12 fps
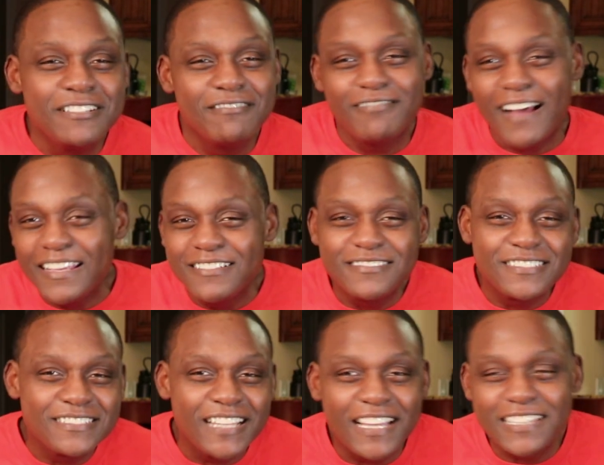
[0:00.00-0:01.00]
why you
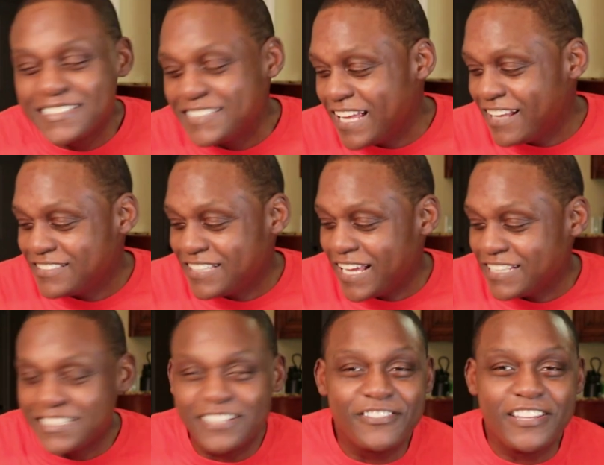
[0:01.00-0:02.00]
take a
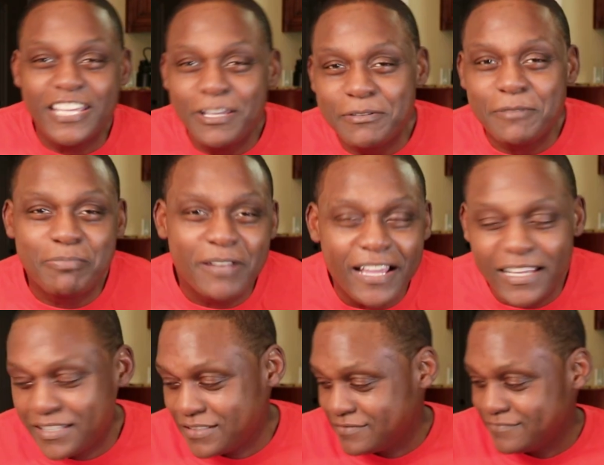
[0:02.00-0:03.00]
Snapchat of an empty
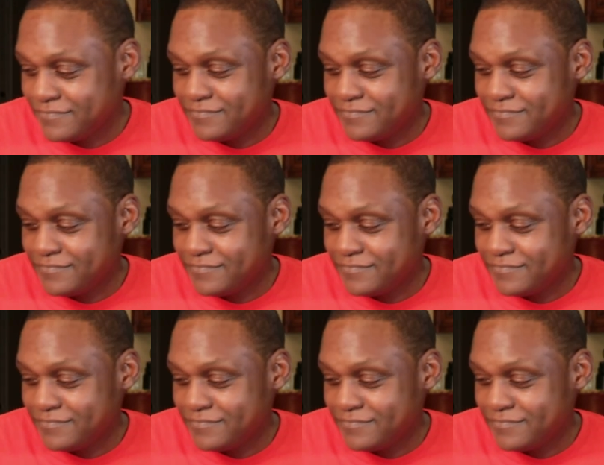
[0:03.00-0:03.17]
plate?